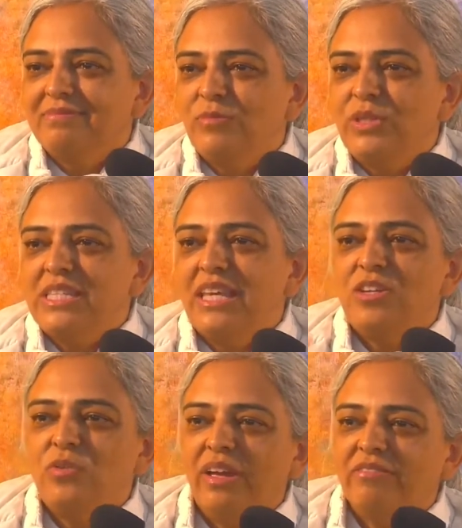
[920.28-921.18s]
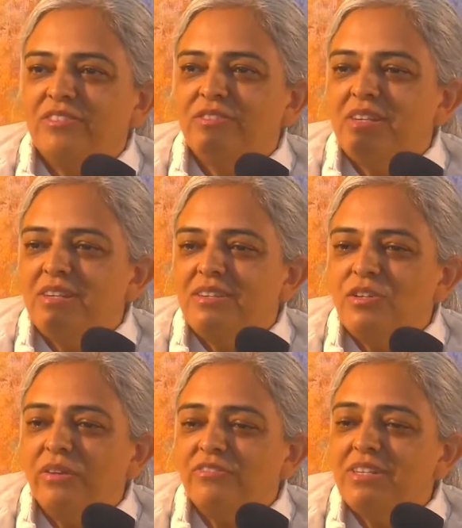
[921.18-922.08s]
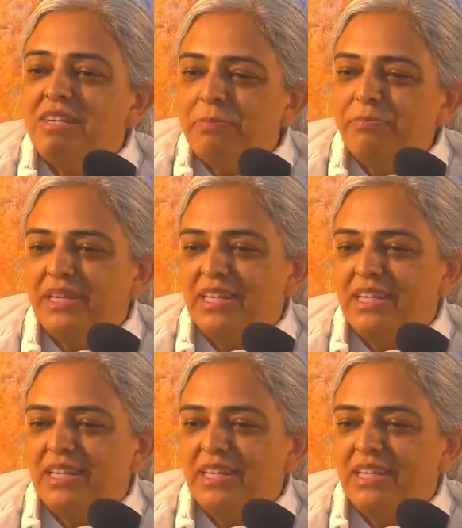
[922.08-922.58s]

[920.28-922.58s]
We say you have to nip